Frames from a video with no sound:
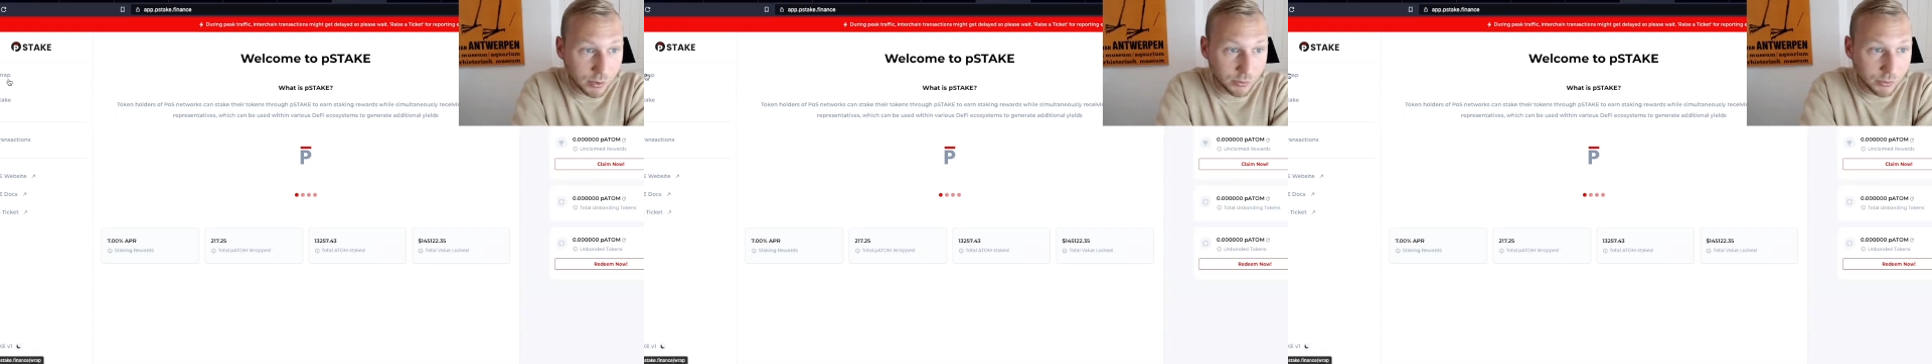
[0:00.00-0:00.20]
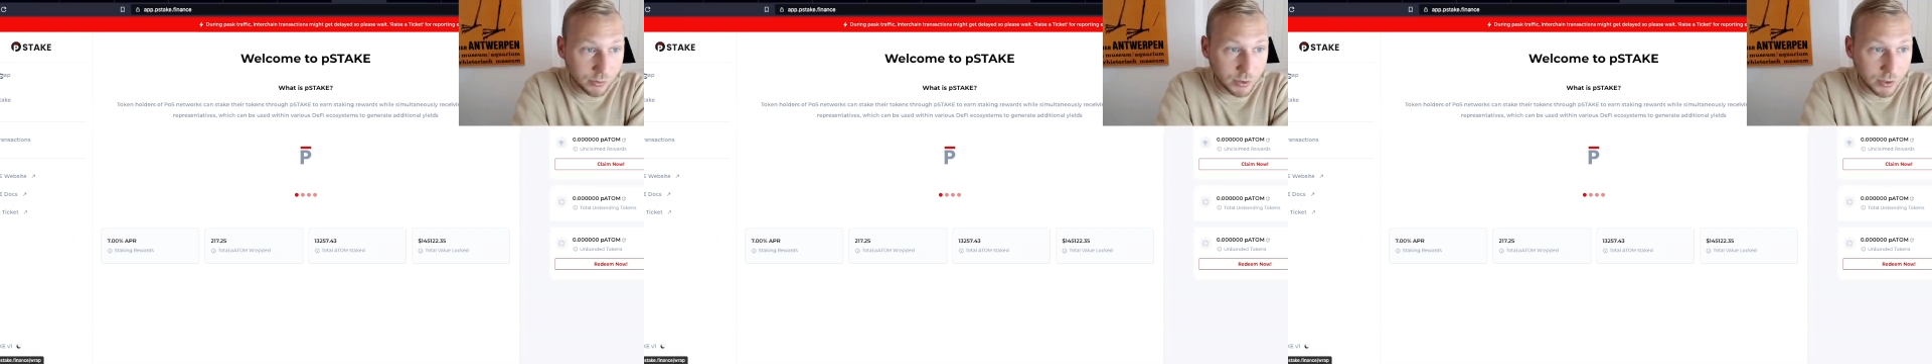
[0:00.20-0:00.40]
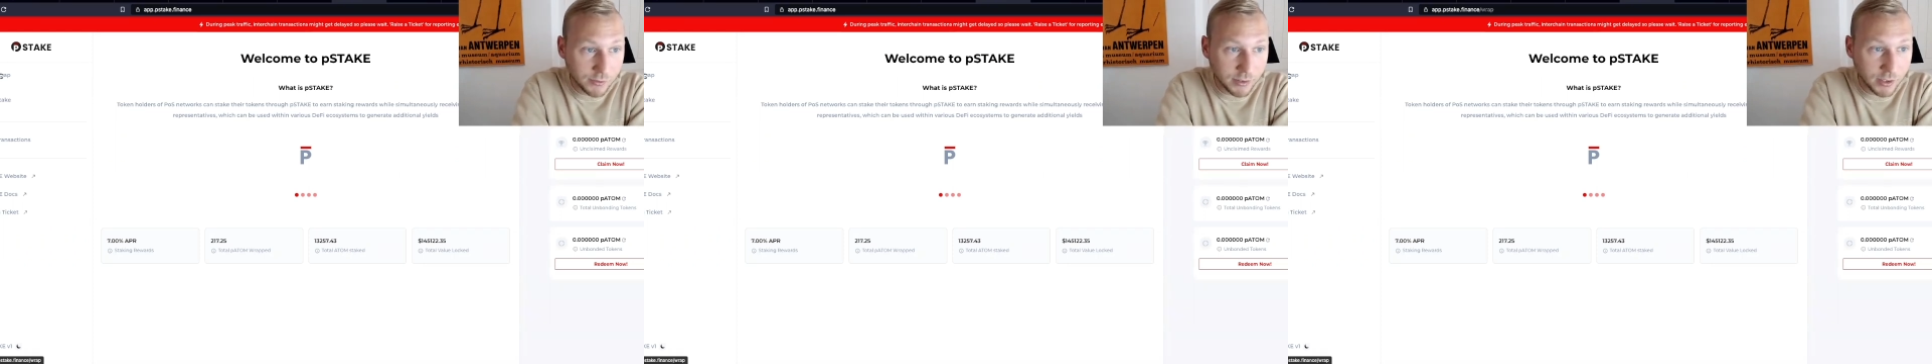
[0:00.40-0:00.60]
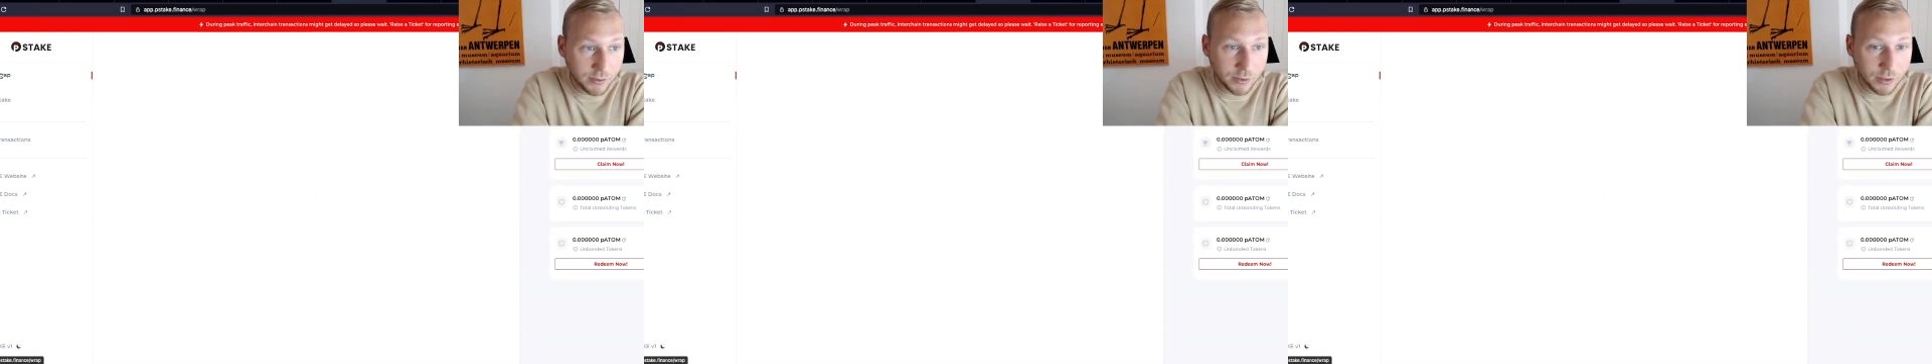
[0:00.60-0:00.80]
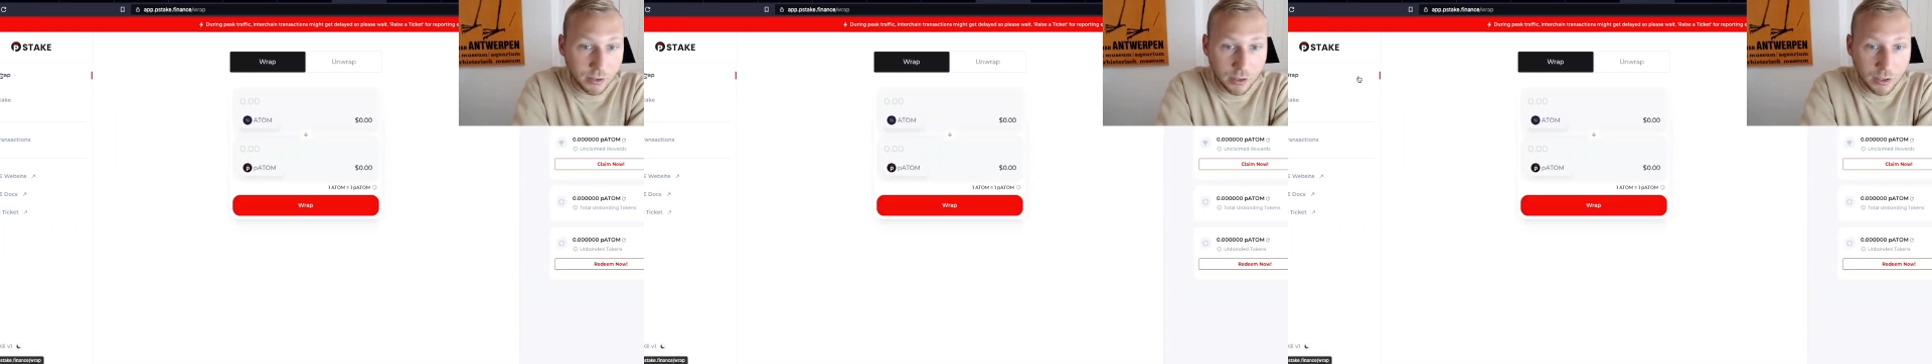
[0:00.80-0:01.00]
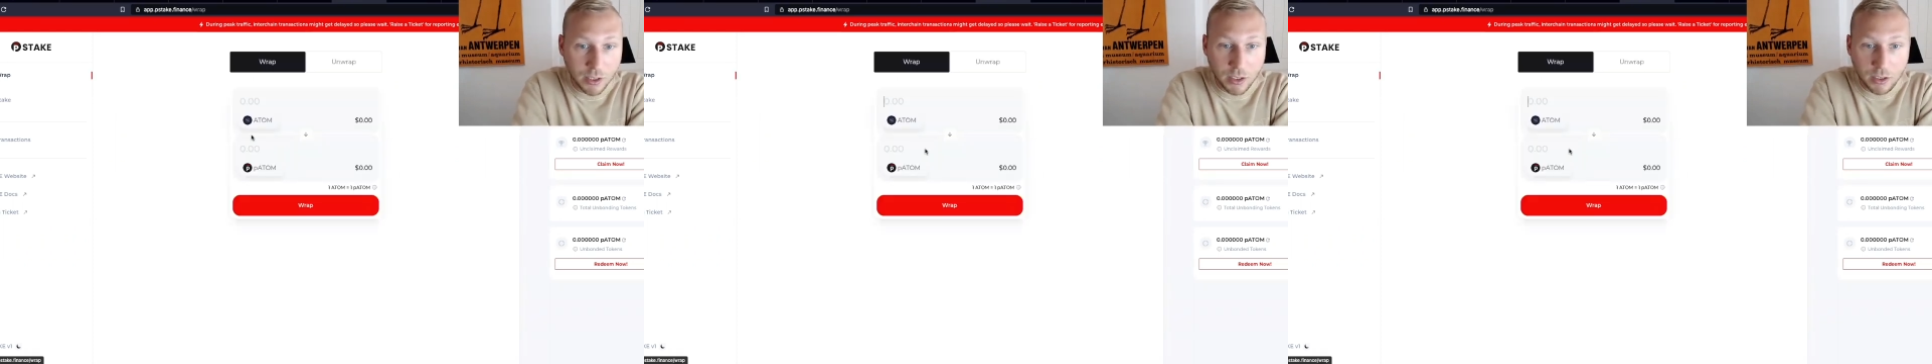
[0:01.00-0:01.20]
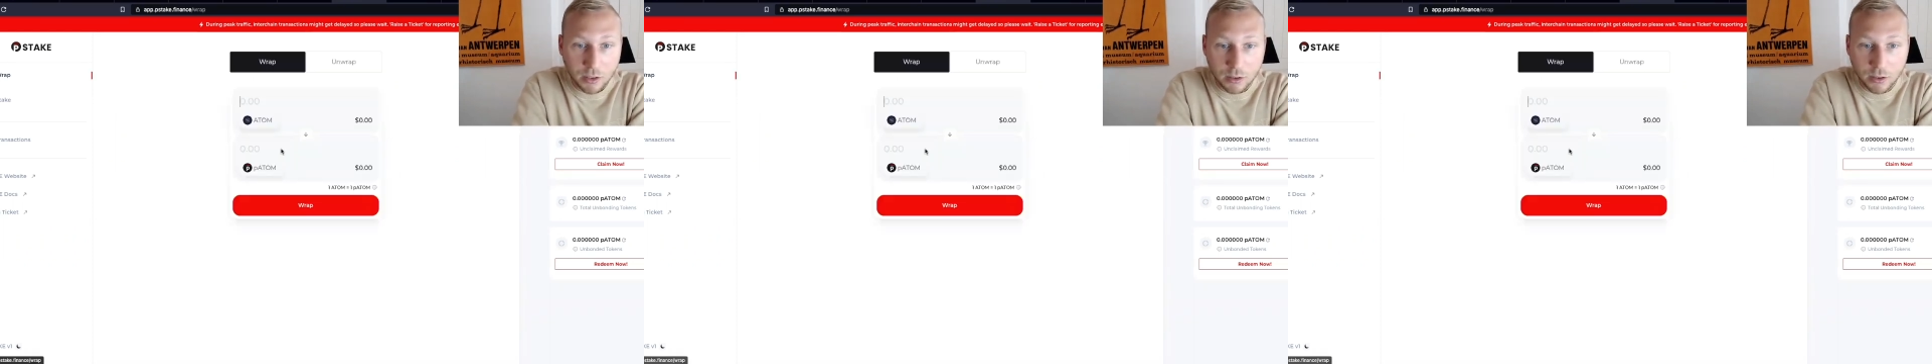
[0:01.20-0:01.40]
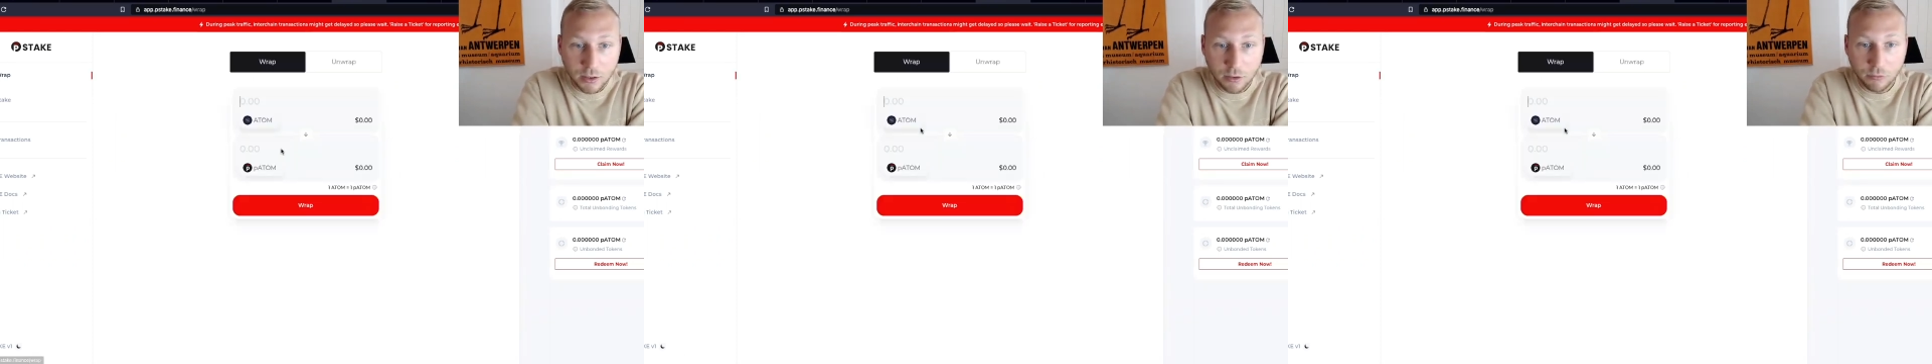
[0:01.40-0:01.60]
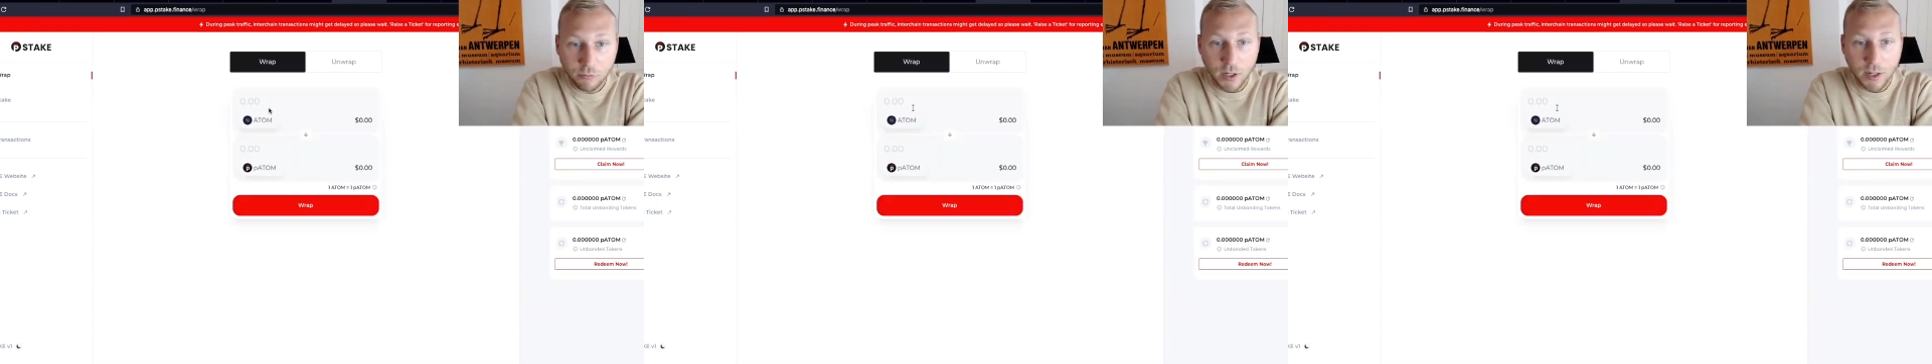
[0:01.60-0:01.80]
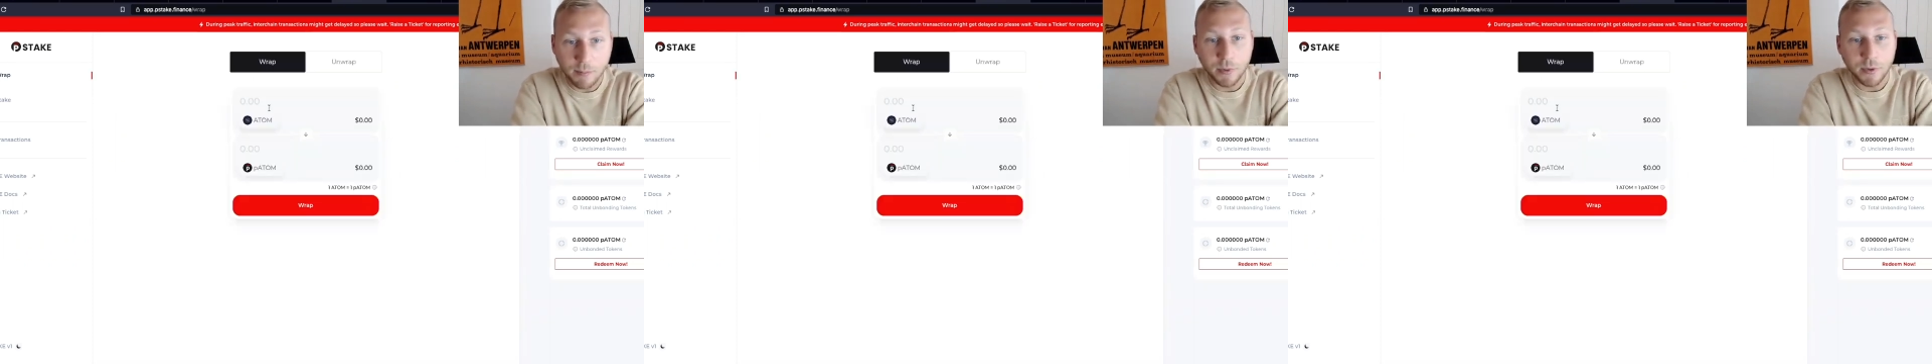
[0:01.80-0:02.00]
So let's get there. Click on
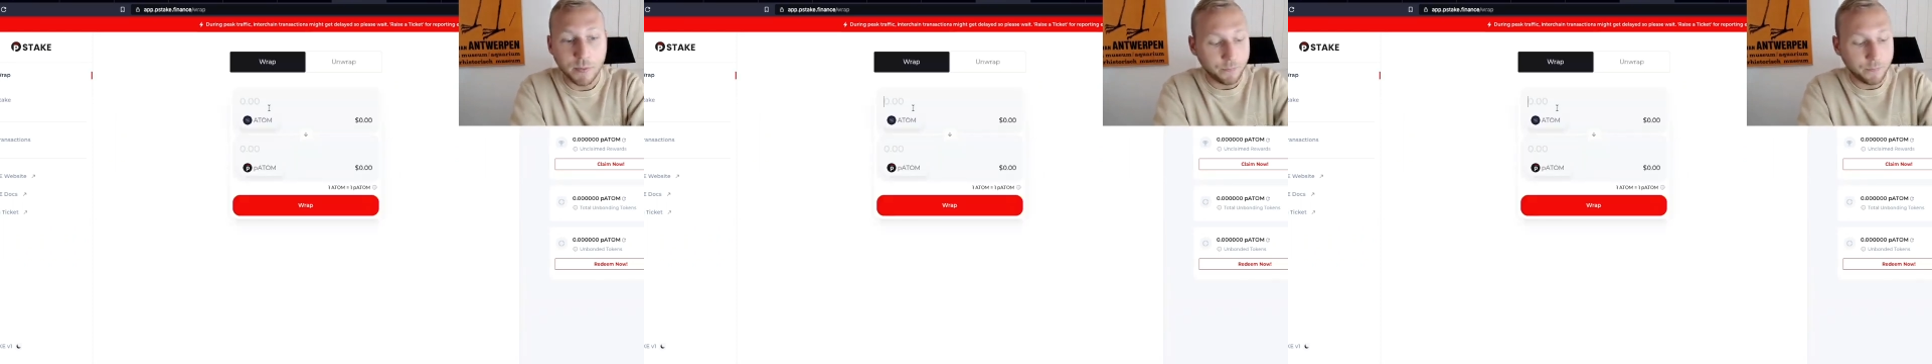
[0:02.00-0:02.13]
wrap.